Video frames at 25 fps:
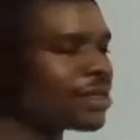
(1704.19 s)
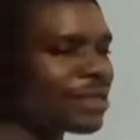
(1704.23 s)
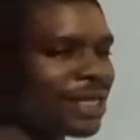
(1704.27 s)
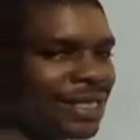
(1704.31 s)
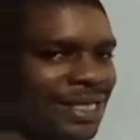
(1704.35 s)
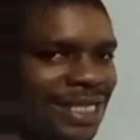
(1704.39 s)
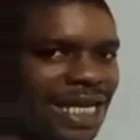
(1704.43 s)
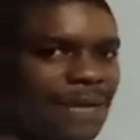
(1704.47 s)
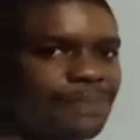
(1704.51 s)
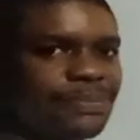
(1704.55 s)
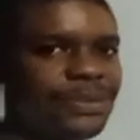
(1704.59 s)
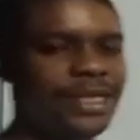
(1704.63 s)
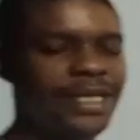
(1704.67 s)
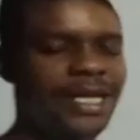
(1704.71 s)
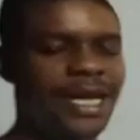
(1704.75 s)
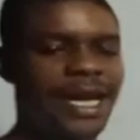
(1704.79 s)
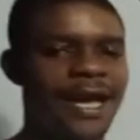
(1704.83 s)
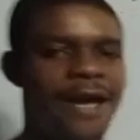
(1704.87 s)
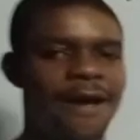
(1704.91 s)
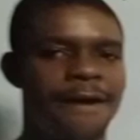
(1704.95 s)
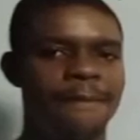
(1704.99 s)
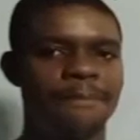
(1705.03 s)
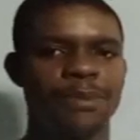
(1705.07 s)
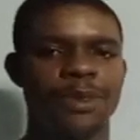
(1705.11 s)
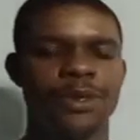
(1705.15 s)
The same thing
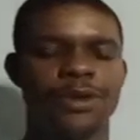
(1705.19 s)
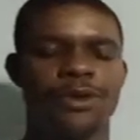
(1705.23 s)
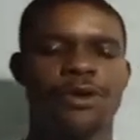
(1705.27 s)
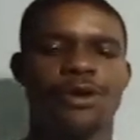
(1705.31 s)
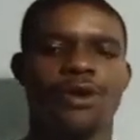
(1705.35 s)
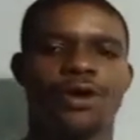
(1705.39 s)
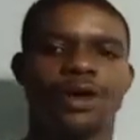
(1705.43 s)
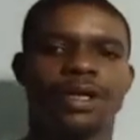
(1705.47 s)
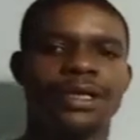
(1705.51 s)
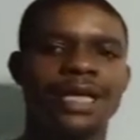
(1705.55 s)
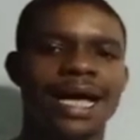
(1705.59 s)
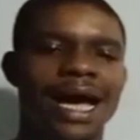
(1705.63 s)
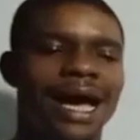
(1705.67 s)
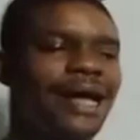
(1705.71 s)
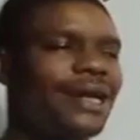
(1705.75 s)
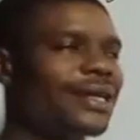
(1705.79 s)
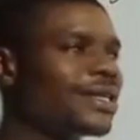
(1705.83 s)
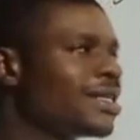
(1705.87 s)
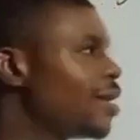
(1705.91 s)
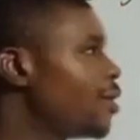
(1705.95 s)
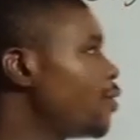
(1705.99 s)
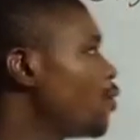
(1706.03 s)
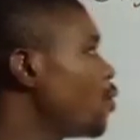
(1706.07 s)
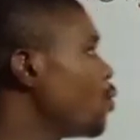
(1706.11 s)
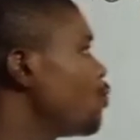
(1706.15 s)
here. Now,
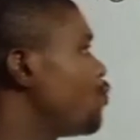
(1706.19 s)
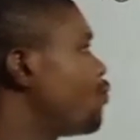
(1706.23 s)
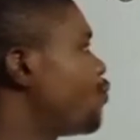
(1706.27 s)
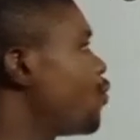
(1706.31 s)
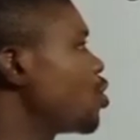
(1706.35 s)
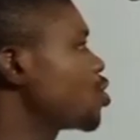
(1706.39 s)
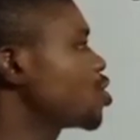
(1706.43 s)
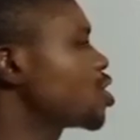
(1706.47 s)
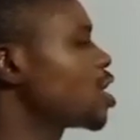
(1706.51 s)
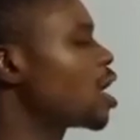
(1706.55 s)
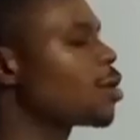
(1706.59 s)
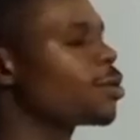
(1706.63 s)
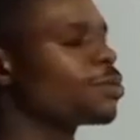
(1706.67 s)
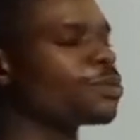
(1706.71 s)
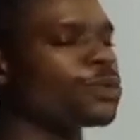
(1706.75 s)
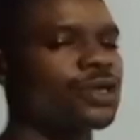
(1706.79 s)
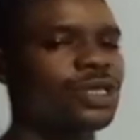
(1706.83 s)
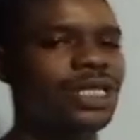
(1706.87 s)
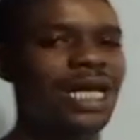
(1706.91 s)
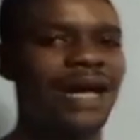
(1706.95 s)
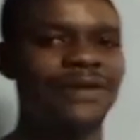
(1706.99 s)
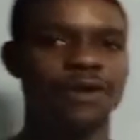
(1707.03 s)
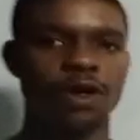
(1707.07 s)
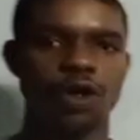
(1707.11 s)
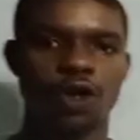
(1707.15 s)
the functional group
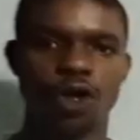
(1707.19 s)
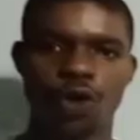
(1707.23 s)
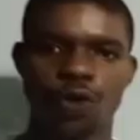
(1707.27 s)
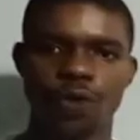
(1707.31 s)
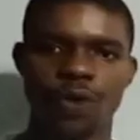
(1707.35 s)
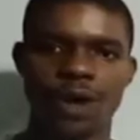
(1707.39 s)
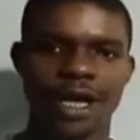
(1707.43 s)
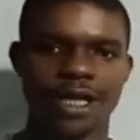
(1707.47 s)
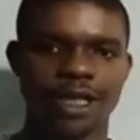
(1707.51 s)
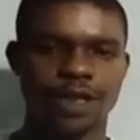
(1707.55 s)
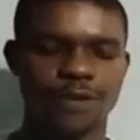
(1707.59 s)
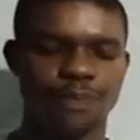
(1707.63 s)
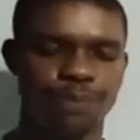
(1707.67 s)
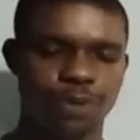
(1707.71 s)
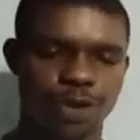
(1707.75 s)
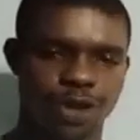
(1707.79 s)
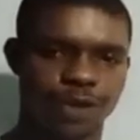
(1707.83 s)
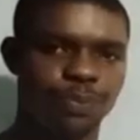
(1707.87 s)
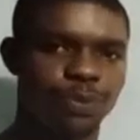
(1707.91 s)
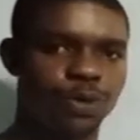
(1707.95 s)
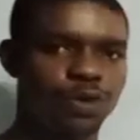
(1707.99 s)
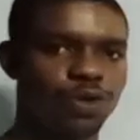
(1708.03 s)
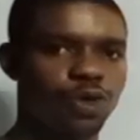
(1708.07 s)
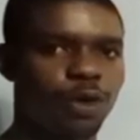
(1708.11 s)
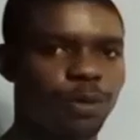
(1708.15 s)
must have the lowest
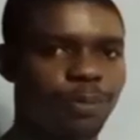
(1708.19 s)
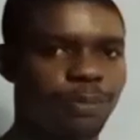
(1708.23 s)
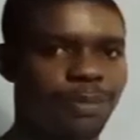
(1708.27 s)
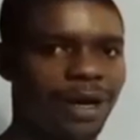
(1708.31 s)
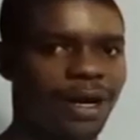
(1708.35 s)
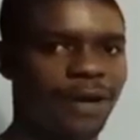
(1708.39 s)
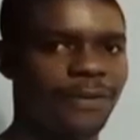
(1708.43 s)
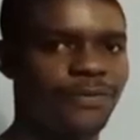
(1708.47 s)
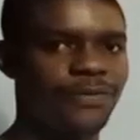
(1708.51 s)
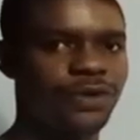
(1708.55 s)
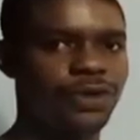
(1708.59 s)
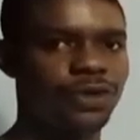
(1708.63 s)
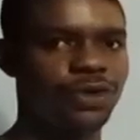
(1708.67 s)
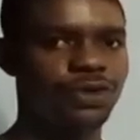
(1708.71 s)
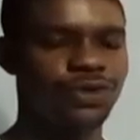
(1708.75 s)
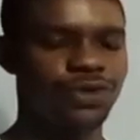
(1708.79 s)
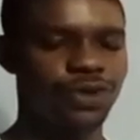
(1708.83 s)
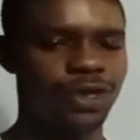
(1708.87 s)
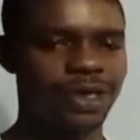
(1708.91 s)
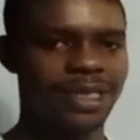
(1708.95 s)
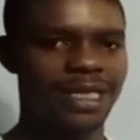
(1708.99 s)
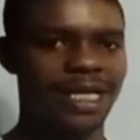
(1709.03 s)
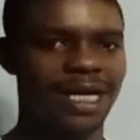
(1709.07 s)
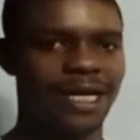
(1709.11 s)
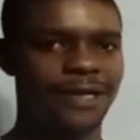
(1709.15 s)
possible number. Do
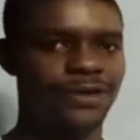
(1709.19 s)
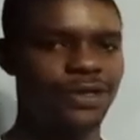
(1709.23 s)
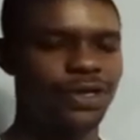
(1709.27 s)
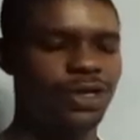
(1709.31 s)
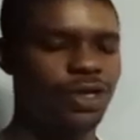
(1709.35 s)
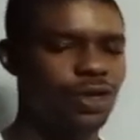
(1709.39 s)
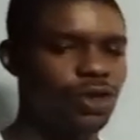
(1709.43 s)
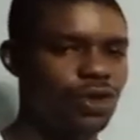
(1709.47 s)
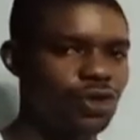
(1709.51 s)
you understand?